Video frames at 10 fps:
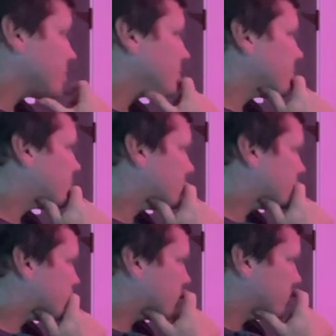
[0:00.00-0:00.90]
We've done a
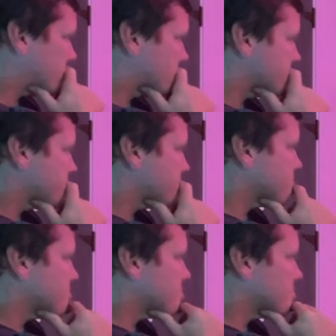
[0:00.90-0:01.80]
couple films together,
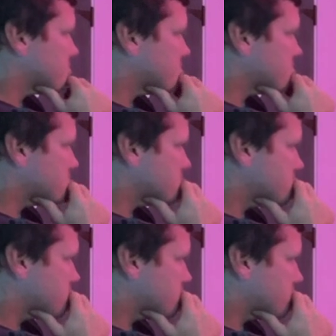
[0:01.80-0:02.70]
but
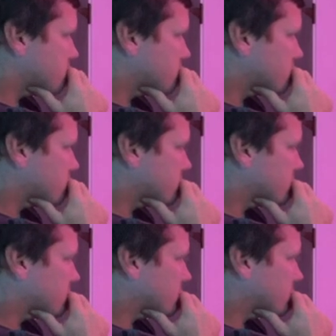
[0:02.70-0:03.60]
um,
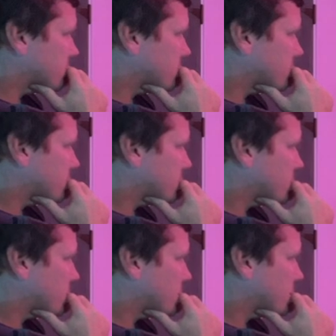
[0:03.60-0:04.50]
yeah, I love that
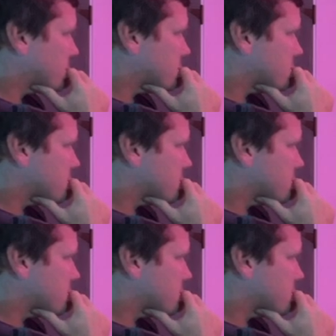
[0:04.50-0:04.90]
area so much.